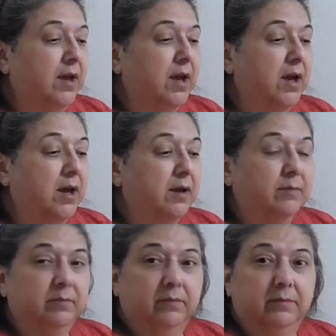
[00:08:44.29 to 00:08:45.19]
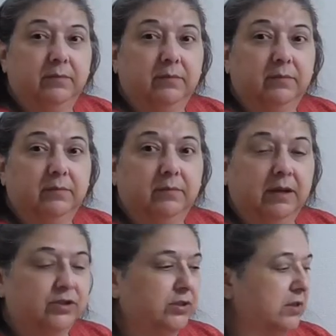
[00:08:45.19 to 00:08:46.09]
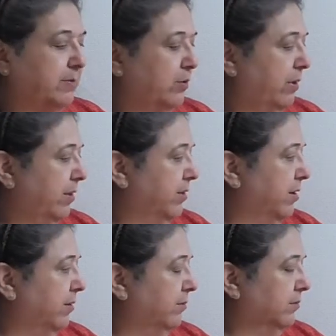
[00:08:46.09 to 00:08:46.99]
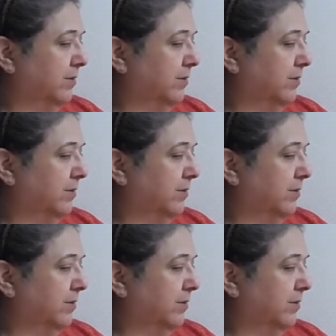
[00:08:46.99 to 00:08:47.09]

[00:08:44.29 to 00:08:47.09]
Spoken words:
I just lost my train of thought.